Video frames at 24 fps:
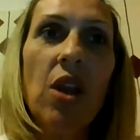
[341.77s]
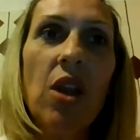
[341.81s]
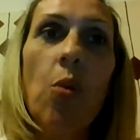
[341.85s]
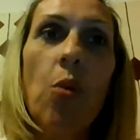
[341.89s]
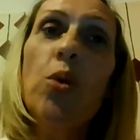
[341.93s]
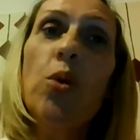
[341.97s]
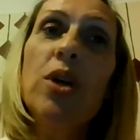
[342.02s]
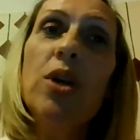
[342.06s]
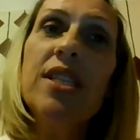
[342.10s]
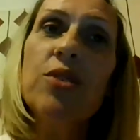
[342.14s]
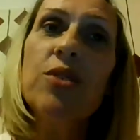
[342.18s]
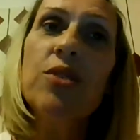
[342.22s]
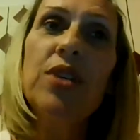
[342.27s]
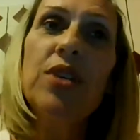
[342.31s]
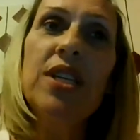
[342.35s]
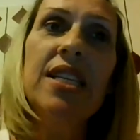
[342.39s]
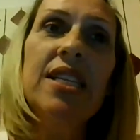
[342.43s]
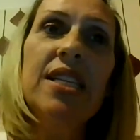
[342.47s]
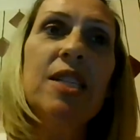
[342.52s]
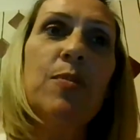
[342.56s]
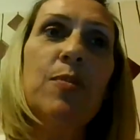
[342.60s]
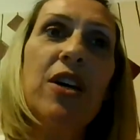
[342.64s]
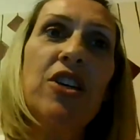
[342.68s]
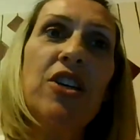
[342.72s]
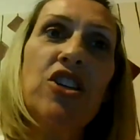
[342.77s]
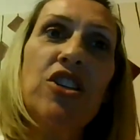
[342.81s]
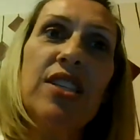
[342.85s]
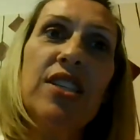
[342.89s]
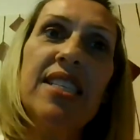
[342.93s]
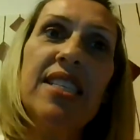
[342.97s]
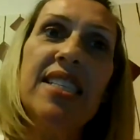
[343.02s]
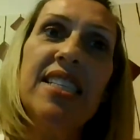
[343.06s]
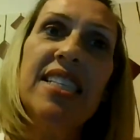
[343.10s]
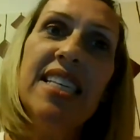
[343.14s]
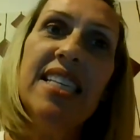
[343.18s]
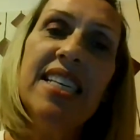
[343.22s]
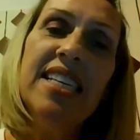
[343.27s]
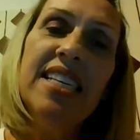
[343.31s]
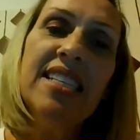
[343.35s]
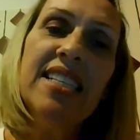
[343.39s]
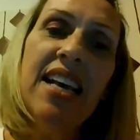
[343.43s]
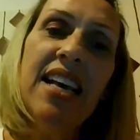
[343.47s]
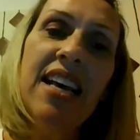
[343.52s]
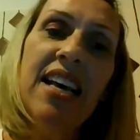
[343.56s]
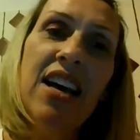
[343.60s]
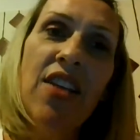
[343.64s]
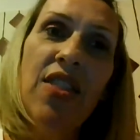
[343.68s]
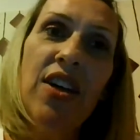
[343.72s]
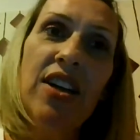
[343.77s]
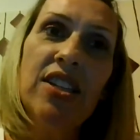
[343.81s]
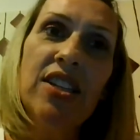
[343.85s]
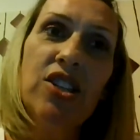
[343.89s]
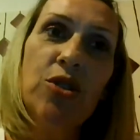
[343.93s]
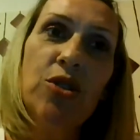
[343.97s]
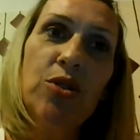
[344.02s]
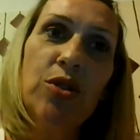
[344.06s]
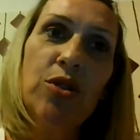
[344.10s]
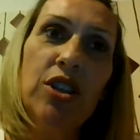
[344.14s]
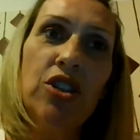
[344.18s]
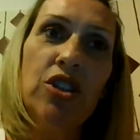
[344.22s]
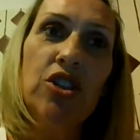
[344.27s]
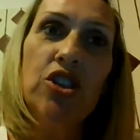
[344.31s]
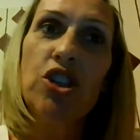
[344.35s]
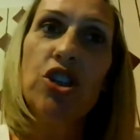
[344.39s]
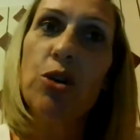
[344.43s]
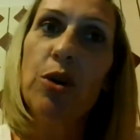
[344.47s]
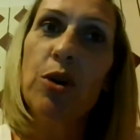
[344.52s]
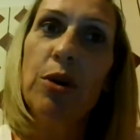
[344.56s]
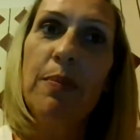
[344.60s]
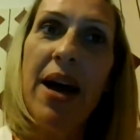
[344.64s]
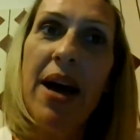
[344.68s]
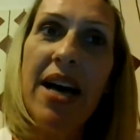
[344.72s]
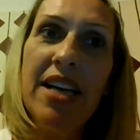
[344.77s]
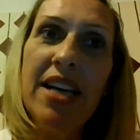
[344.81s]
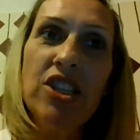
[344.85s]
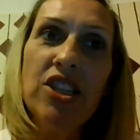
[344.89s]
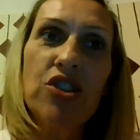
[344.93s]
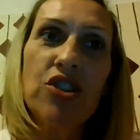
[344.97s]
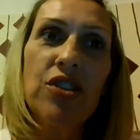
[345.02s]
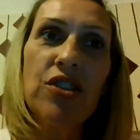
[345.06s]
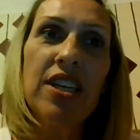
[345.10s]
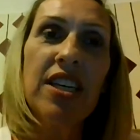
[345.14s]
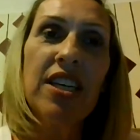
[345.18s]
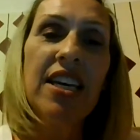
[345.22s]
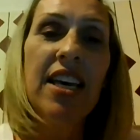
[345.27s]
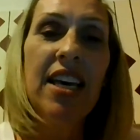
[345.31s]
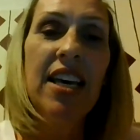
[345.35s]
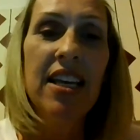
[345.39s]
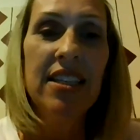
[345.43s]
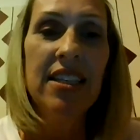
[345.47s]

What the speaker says: Once a reading specialist sees that a student is showing mastery,